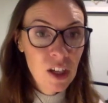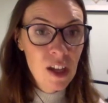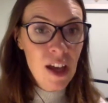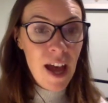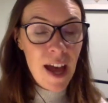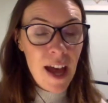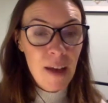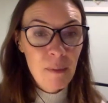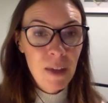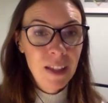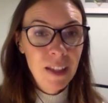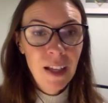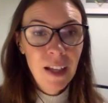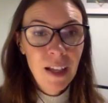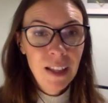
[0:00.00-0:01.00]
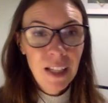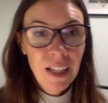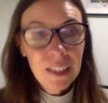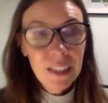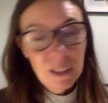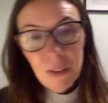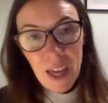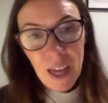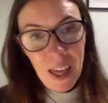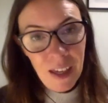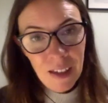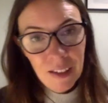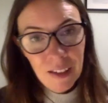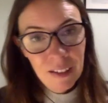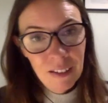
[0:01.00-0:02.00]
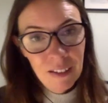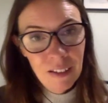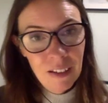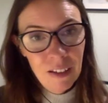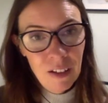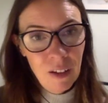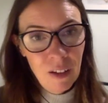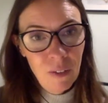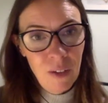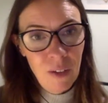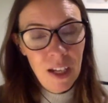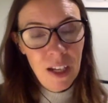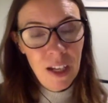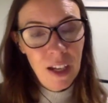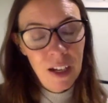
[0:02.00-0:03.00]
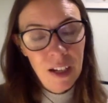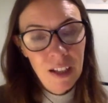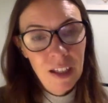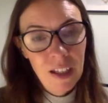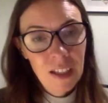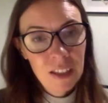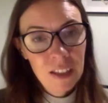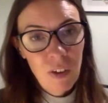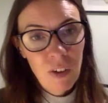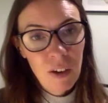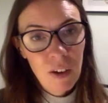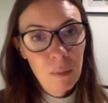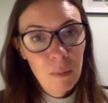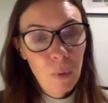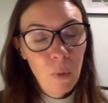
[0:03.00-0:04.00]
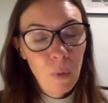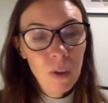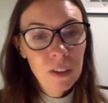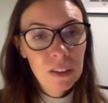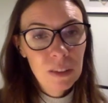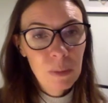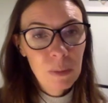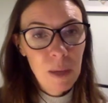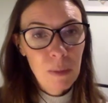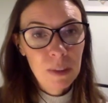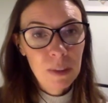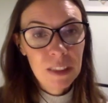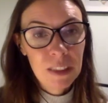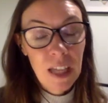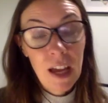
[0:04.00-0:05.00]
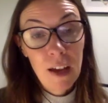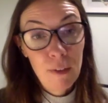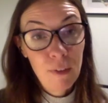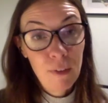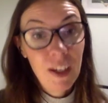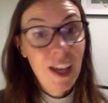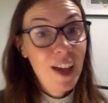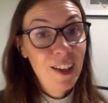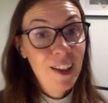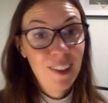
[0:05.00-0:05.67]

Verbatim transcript: Um, and and that's okay you know and and i think it's very important to be able to have again